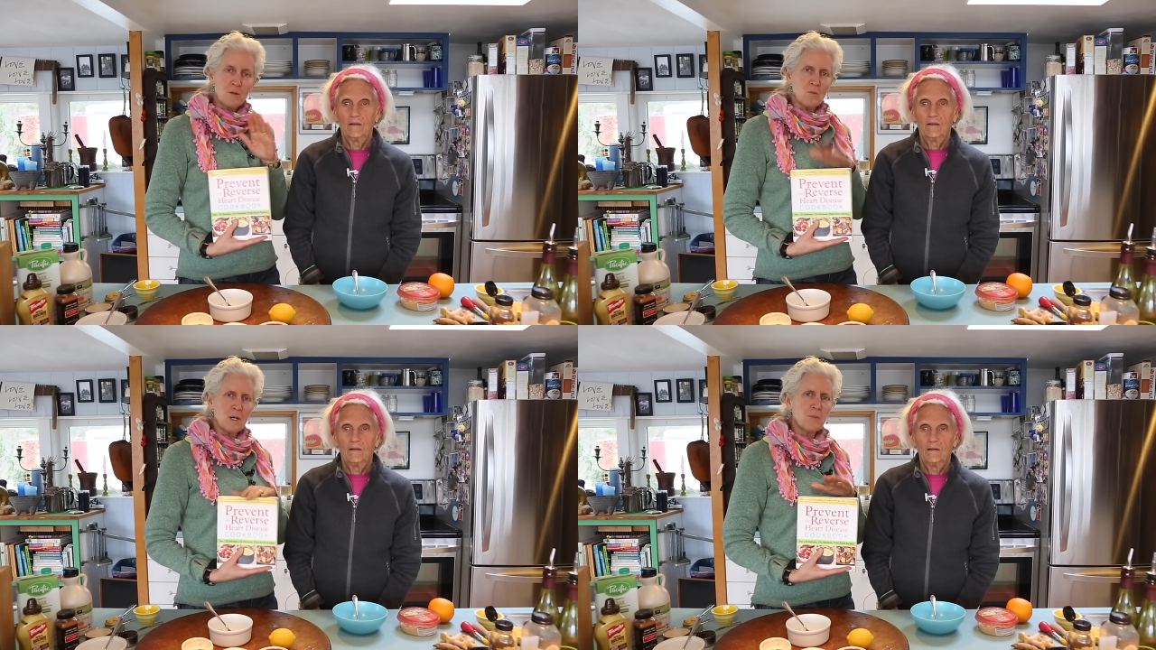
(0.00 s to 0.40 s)

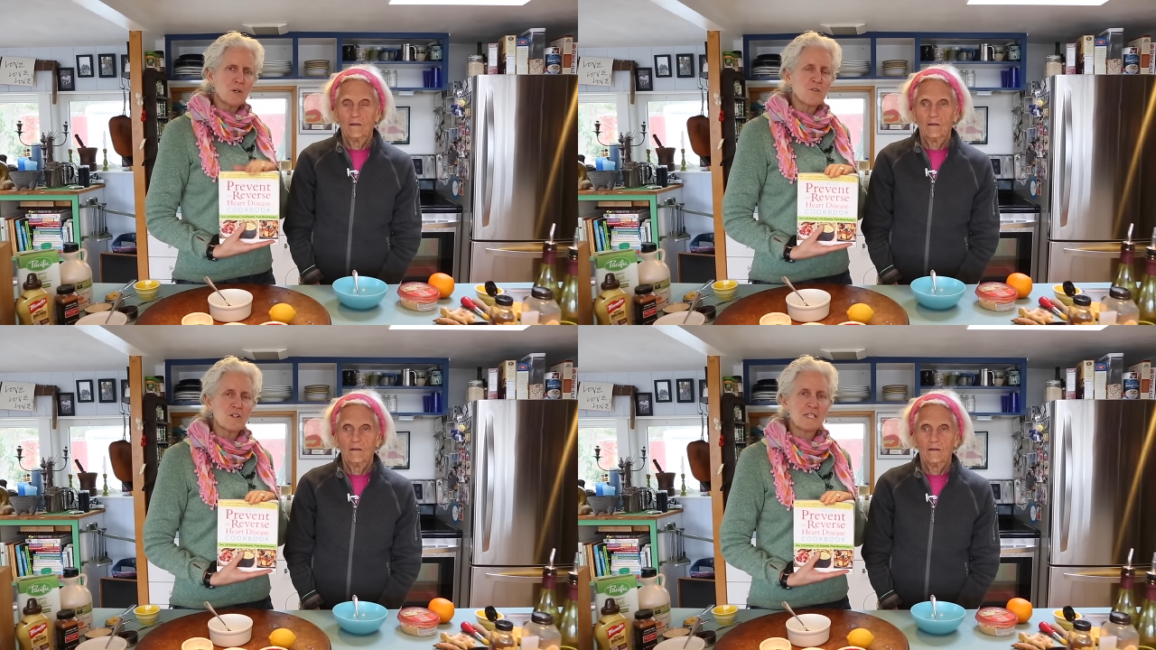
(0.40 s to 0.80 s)
Speaker 1: when our
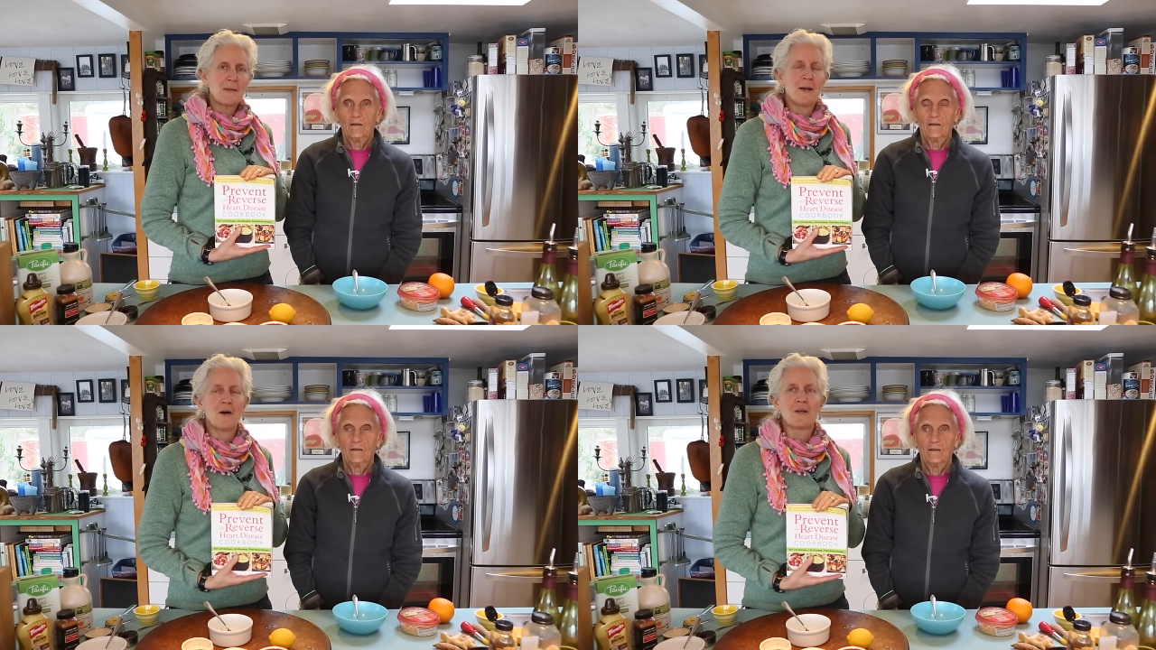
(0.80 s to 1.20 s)
book first
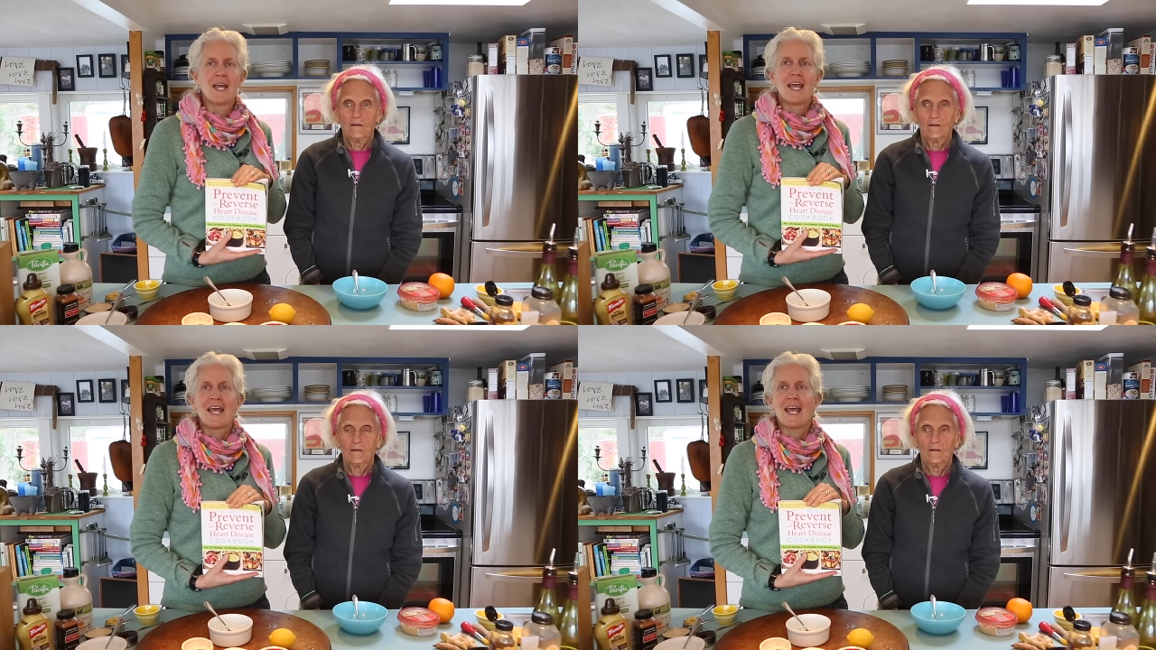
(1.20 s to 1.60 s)
came out,
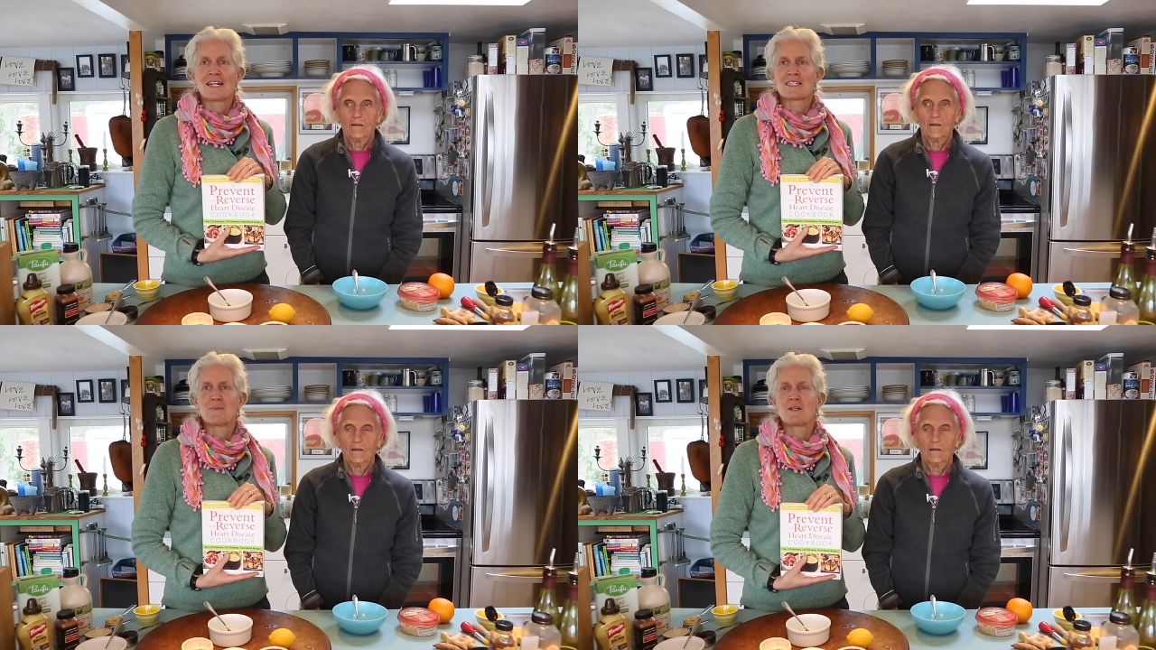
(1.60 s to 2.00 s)

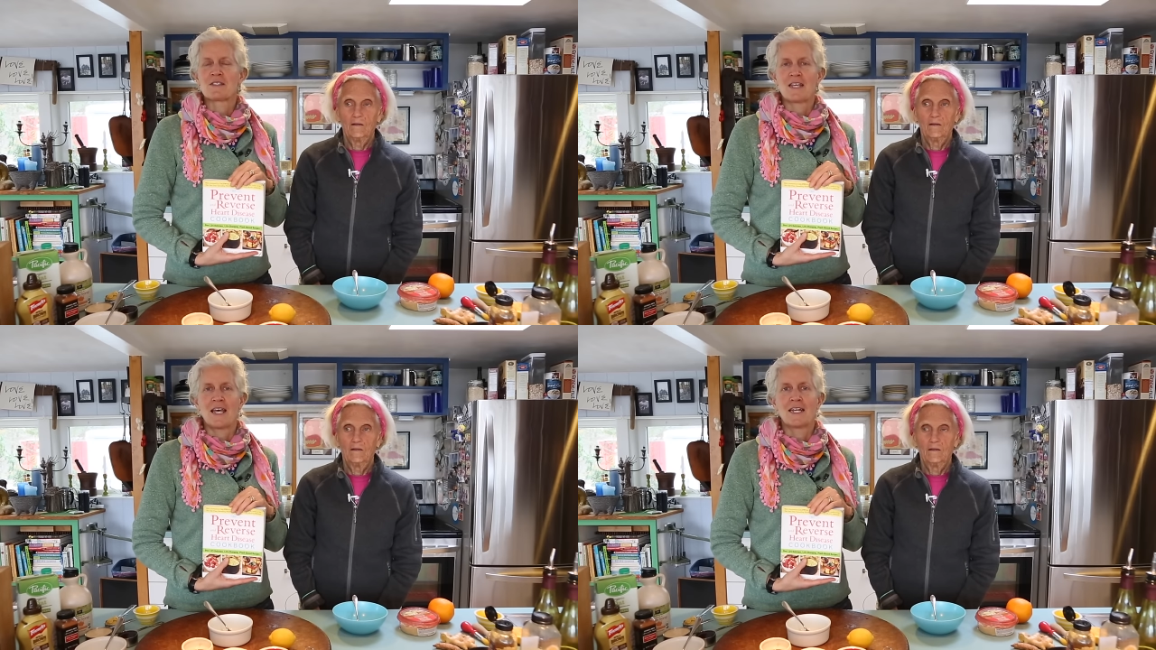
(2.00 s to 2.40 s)
and someone
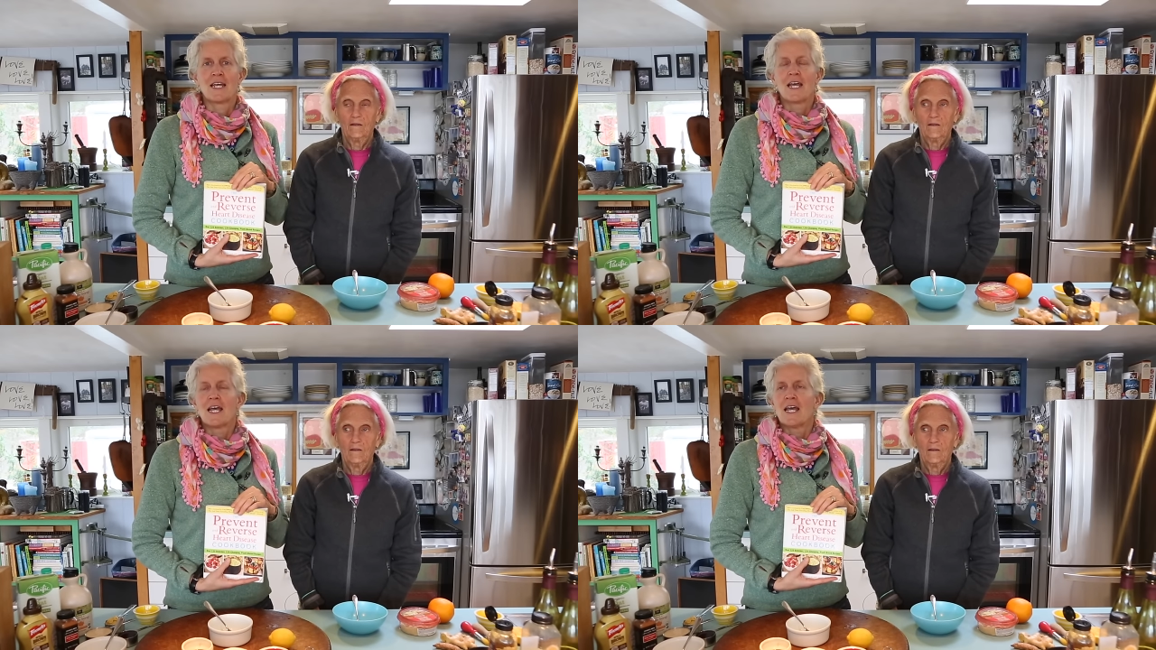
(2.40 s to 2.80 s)
said,
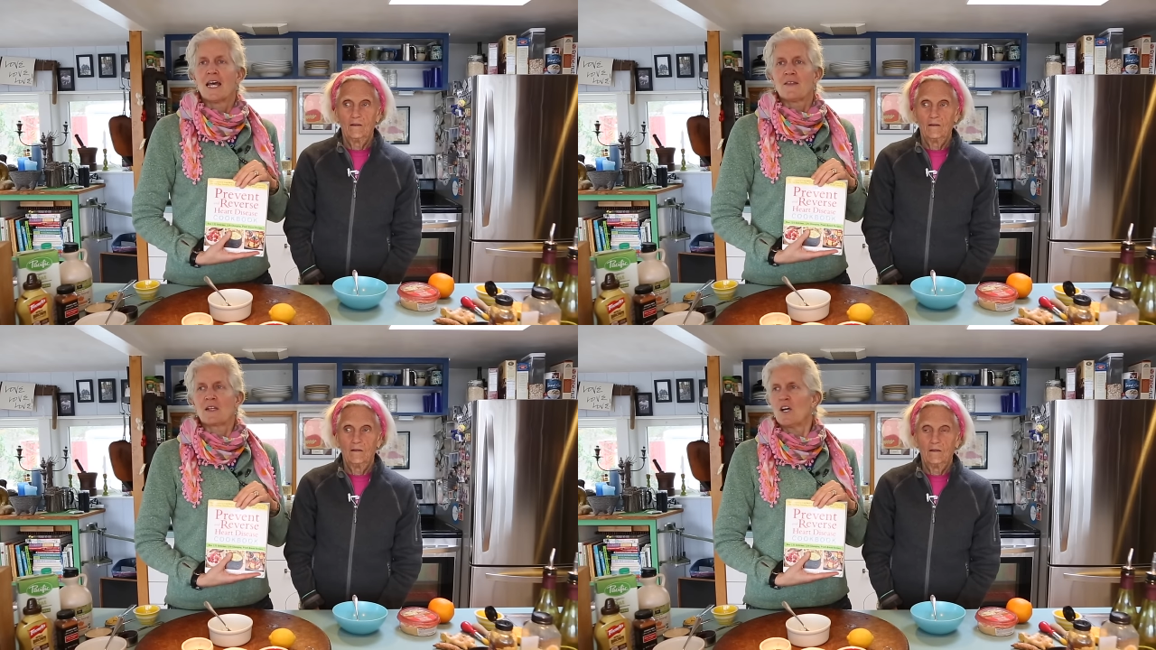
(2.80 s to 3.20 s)

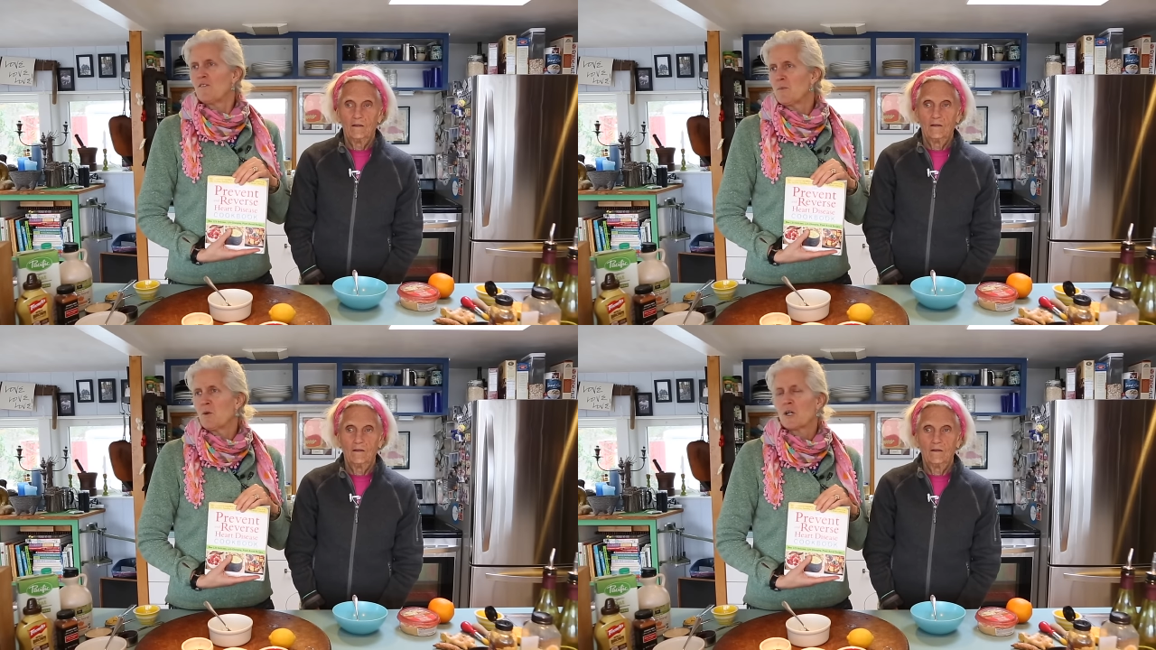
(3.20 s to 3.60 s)
they love
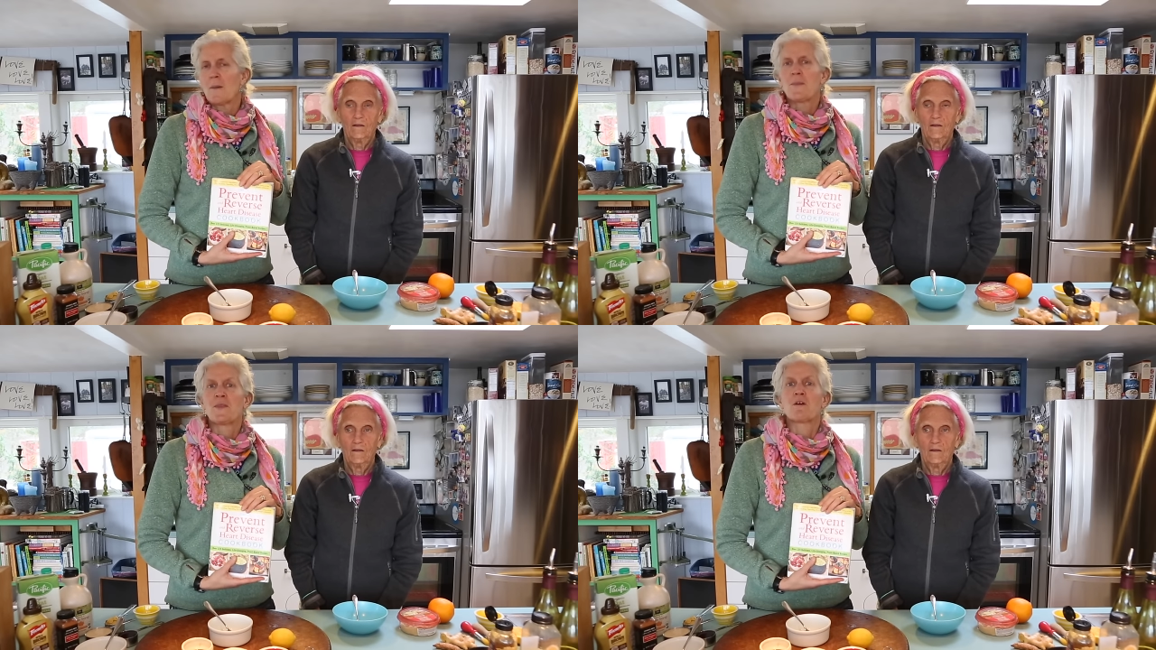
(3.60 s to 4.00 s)
the book,
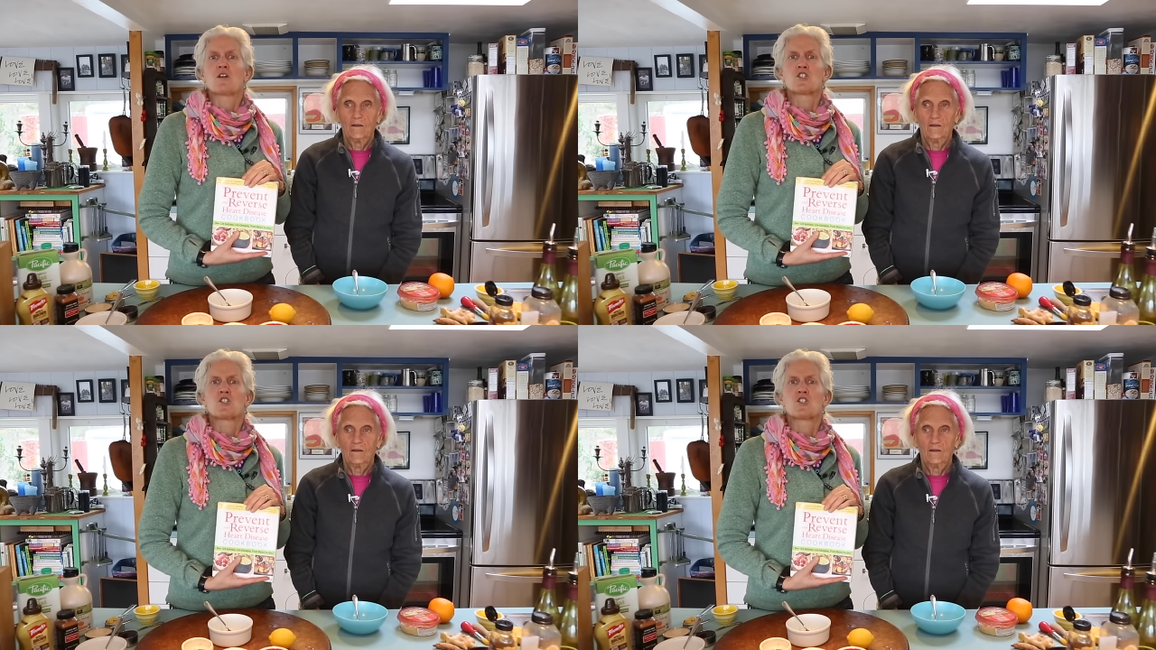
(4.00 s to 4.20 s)
but there are